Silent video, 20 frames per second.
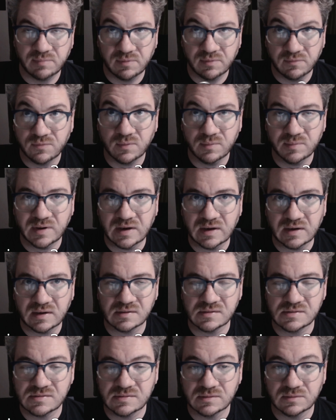before we
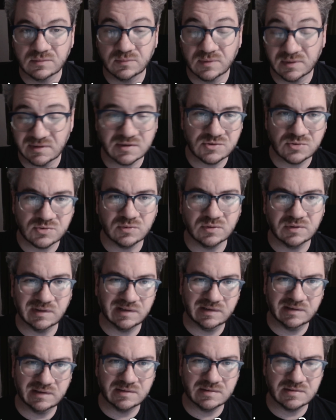get into what the
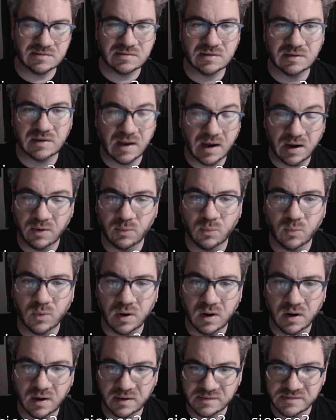tool is and how it
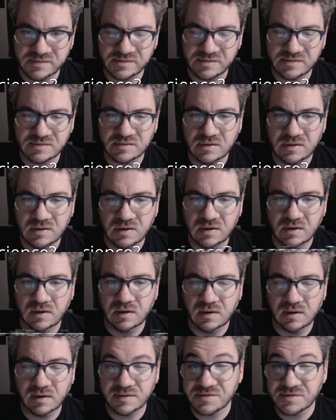works,
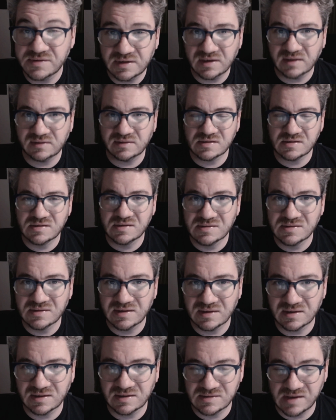understand that this
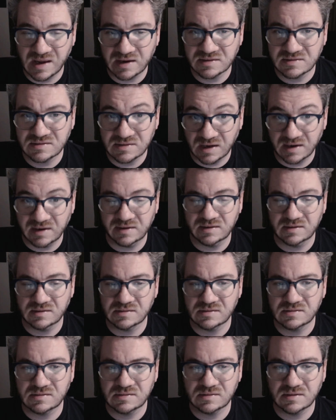isn't an exact
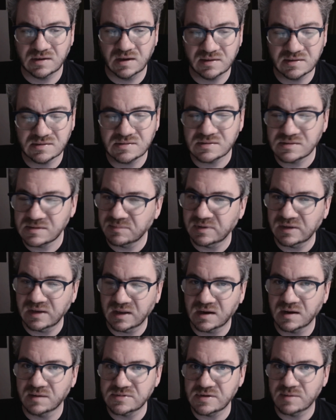science. This is something
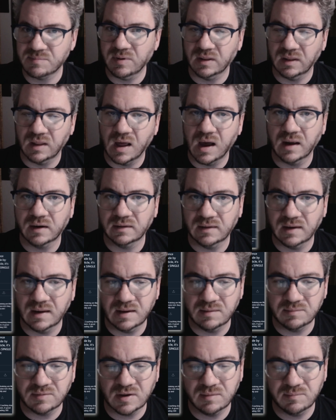that comes up a lot in
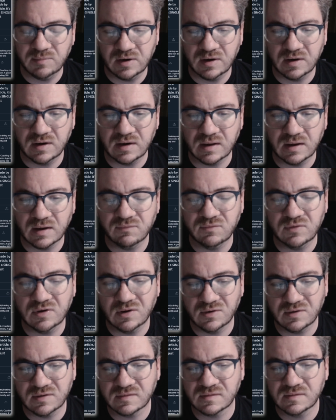the AIM community. I've
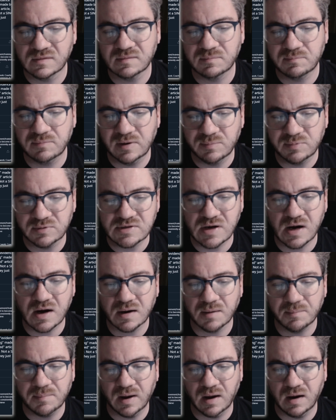noticed people
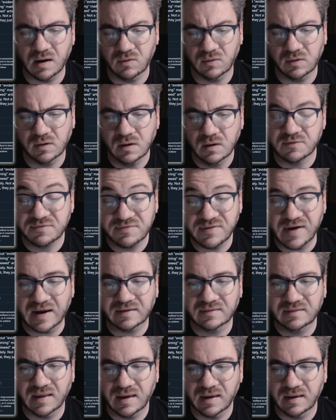talk about the
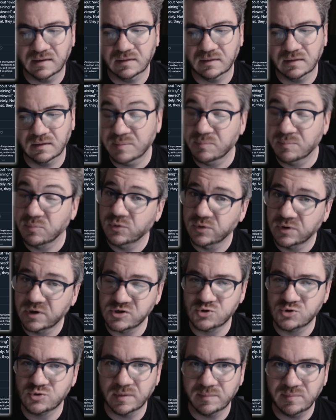fact that people who
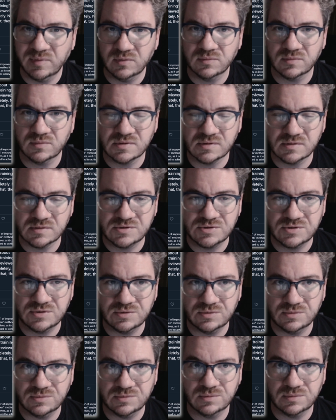contribute
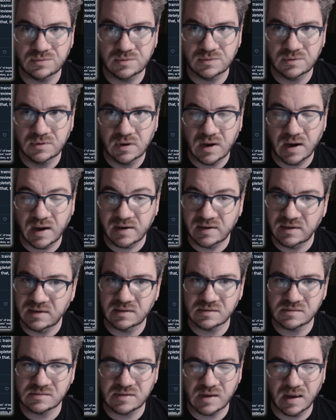to
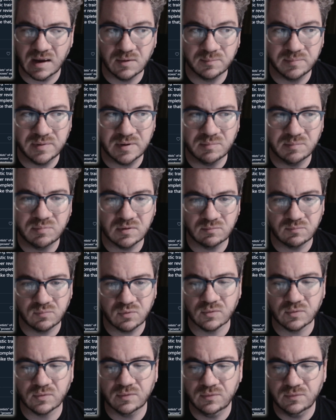ideas that help people
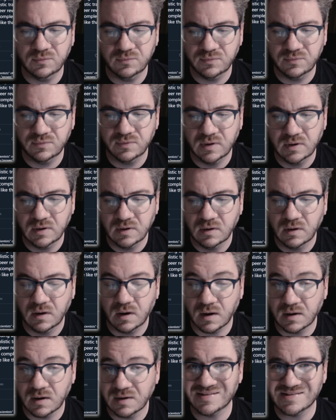improve
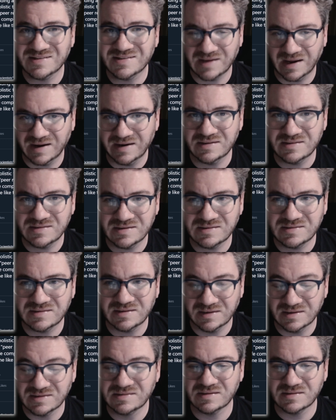aren't
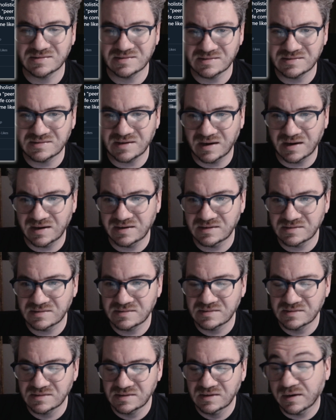scientists, and this isn't
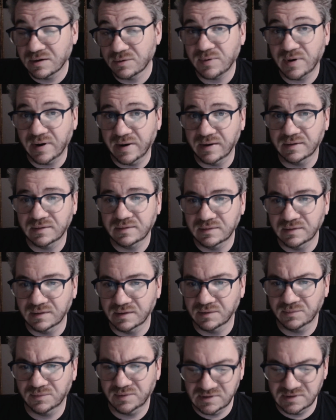science. And they're right.
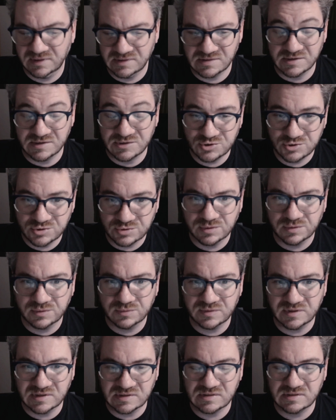You know, it's
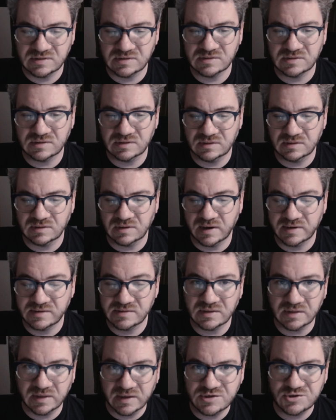true. This isn't
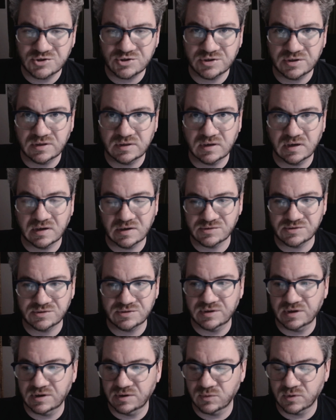isolation.
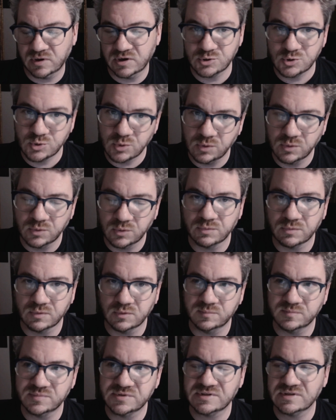There's no control
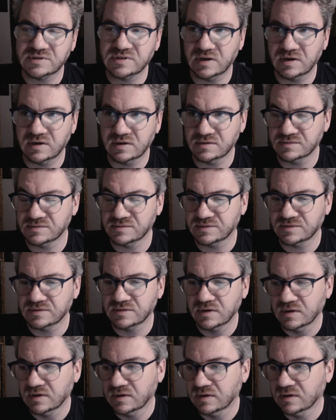groups.
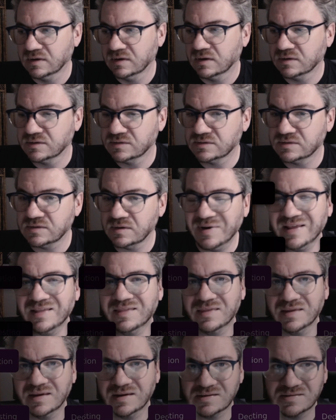There's so
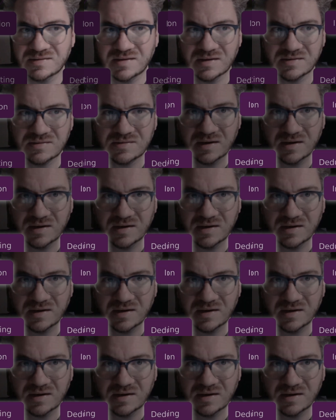many things that